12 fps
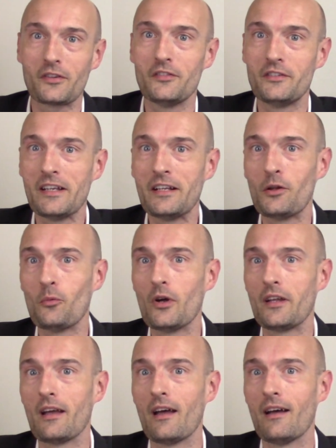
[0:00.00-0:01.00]
to deal
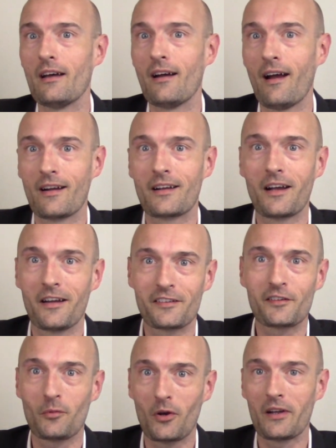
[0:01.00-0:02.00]
with a
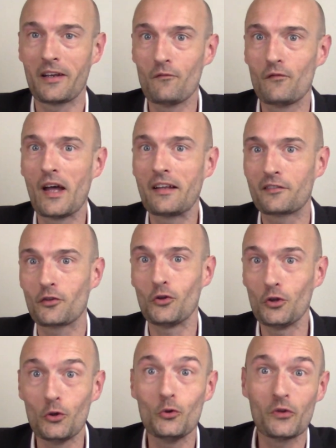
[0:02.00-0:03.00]
customer, an investor,
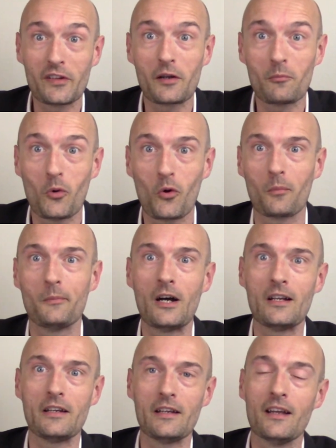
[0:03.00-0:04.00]
losing more
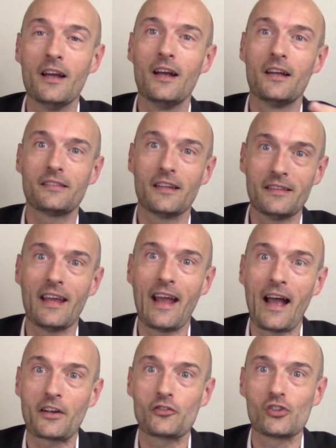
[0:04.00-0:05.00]
money than they
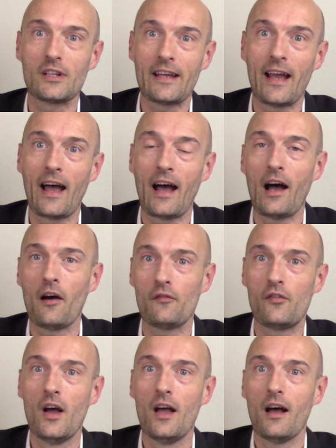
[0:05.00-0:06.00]
actually
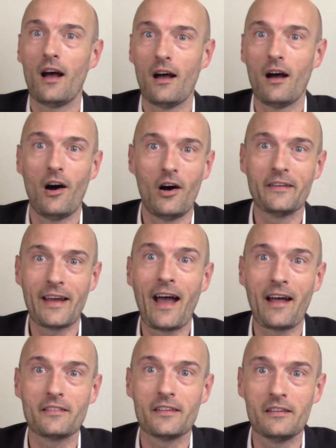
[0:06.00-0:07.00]
have on
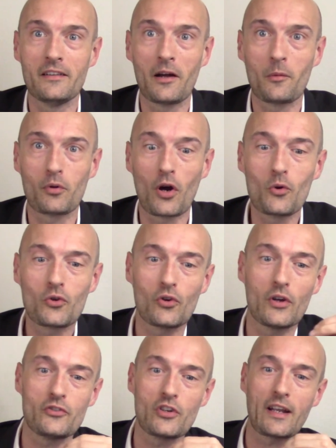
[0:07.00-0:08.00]
hand in their
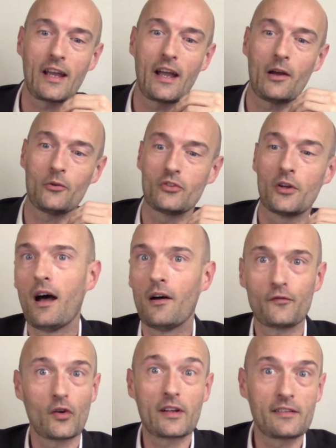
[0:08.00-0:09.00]
brokerage account.
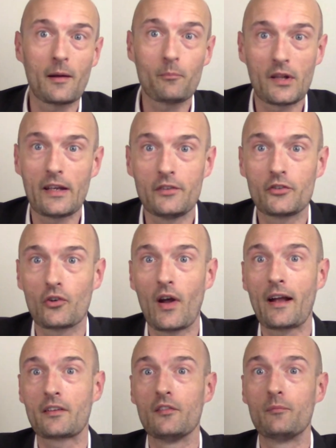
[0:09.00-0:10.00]
For example,
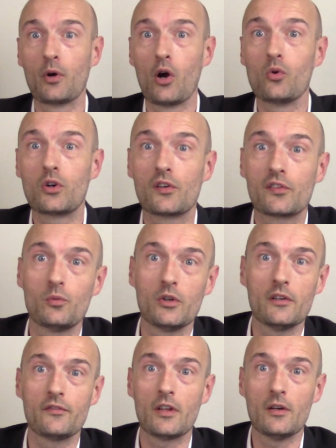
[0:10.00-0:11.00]
Interactive Brokers,
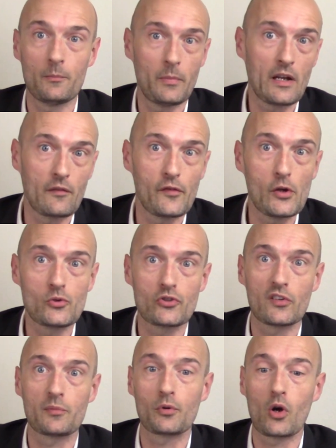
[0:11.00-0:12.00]
one of the big
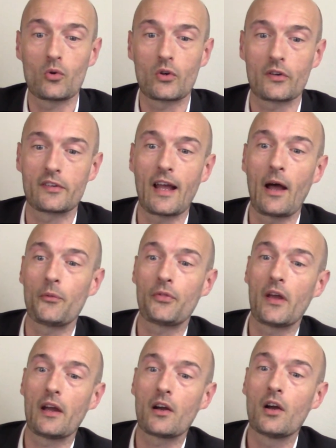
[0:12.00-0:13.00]
futures brokers out
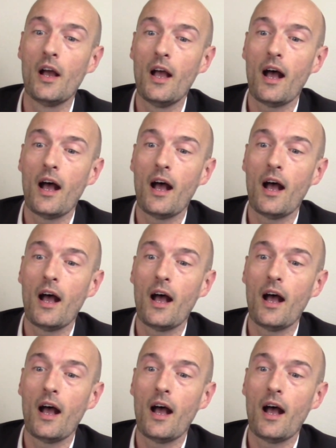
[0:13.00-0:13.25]
there,